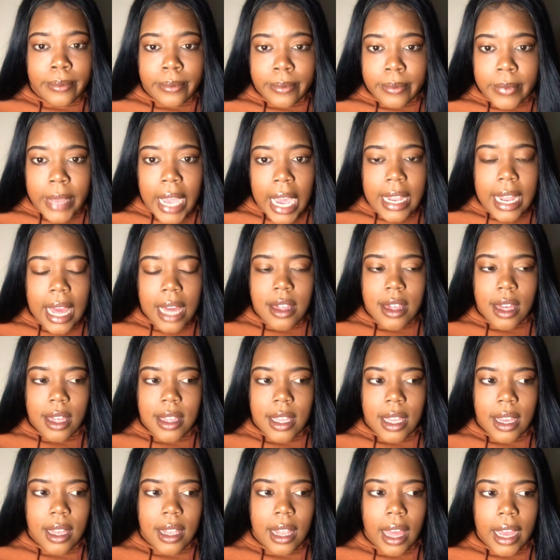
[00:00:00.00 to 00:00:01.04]
And that's just
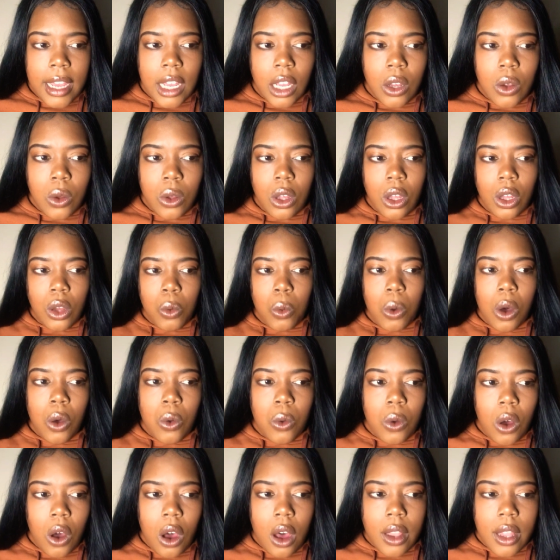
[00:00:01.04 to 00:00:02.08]
it. Like, you want
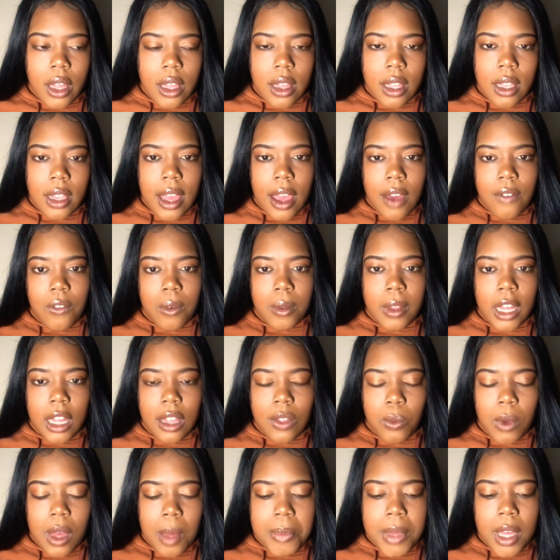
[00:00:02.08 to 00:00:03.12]
all this and that from these
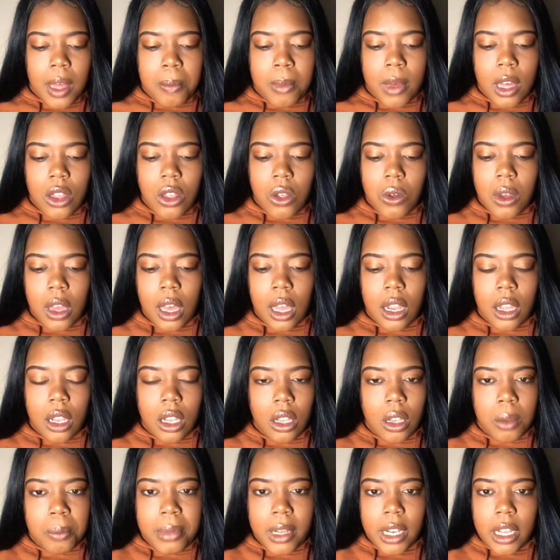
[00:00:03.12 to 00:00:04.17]
women, but you gotta
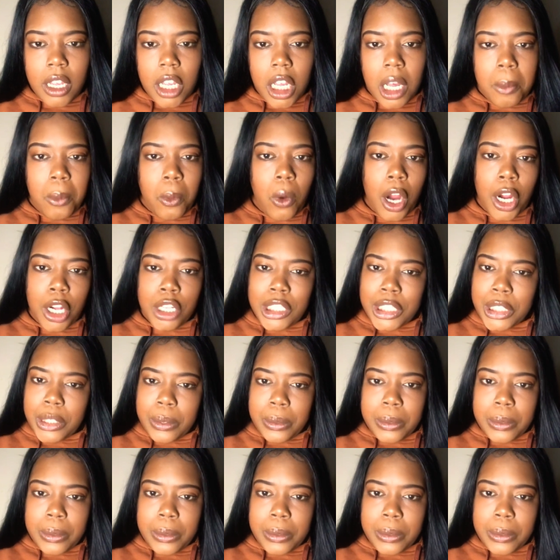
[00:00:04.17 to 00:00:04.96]
put in your work too.